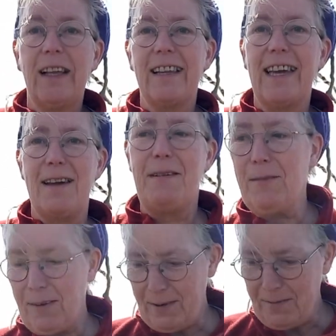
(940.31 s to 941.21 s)
think they came
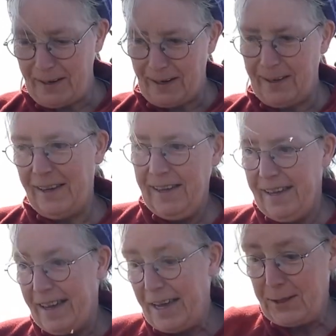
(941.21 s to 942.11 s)
out very well.
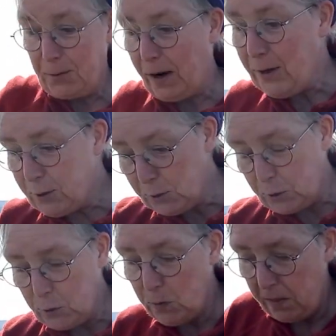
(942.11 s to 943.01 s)
Uh, so I shall
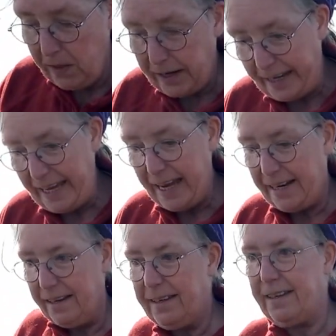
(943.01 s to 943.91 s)
do that
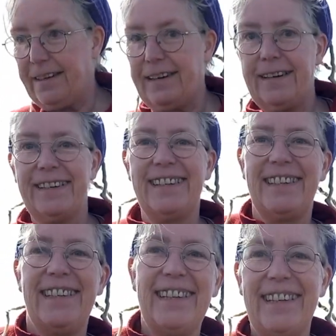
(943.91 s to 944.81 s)
again. Uh,
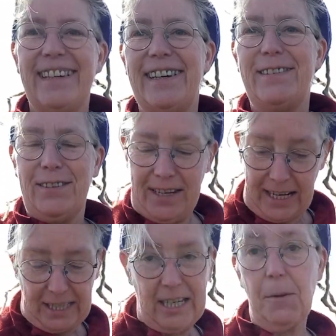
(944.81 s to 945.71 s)
hold on, I'll
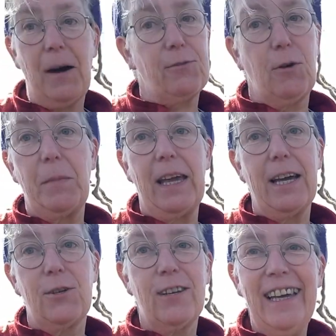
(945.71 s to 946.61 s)
stay back from the
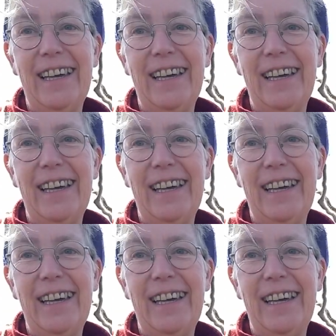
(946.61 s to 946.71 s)
edge.